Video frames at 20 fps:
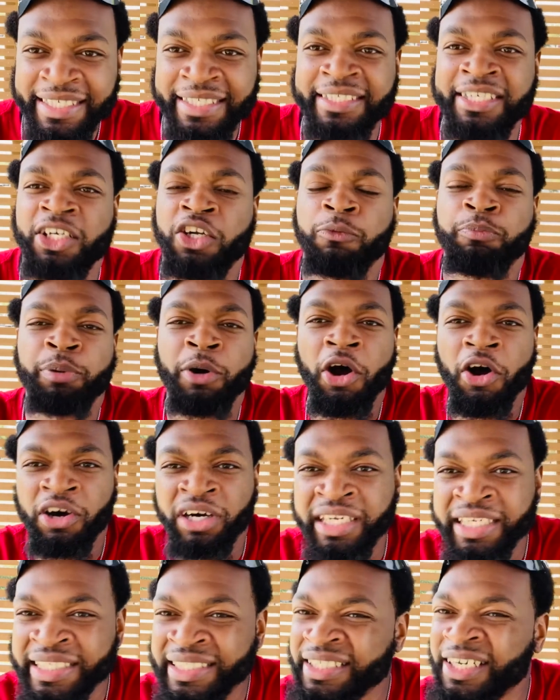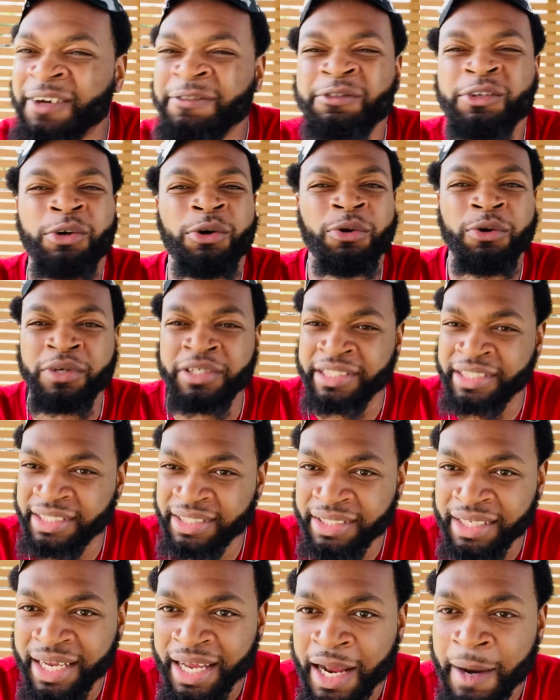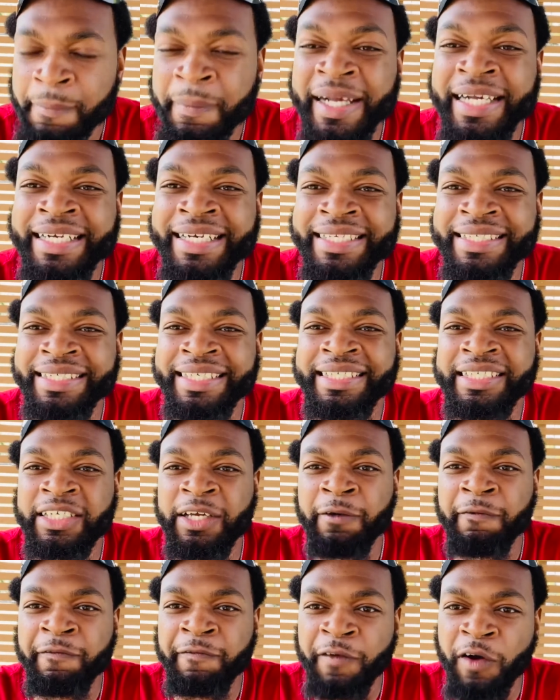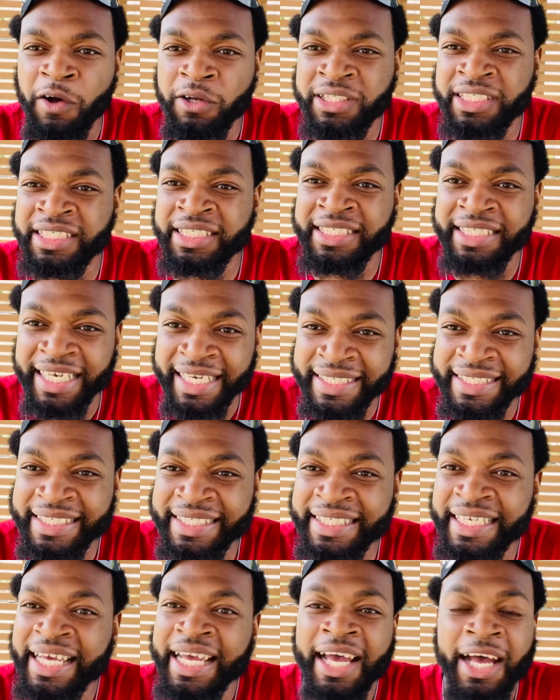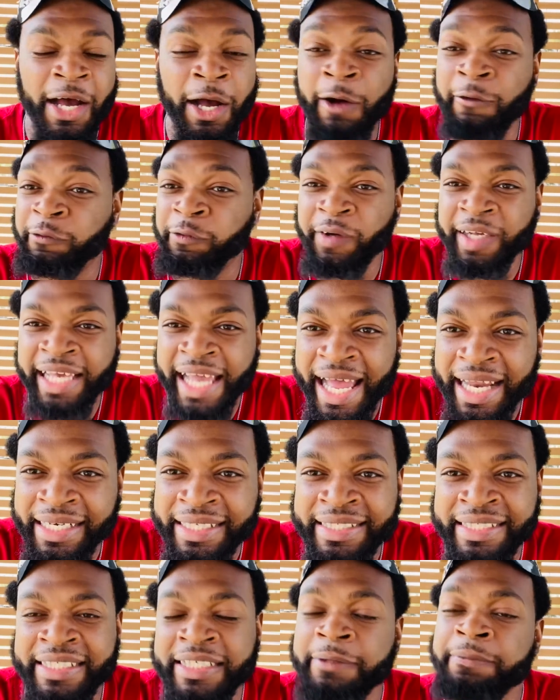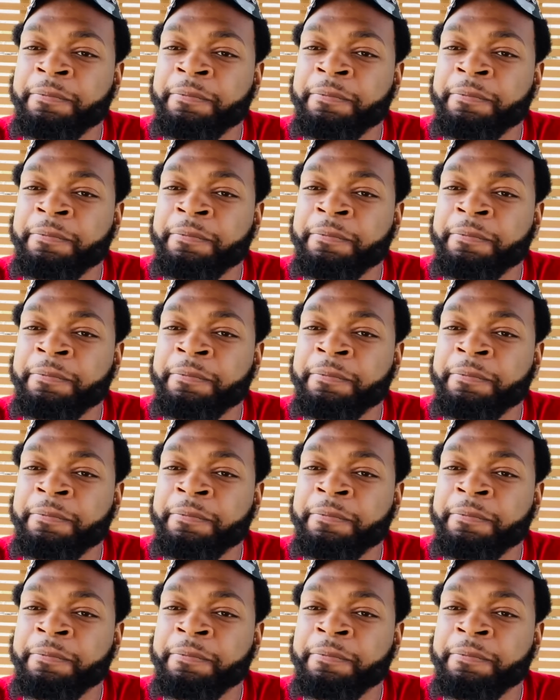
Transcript: and the parties, of course, because it's a false sense of reality.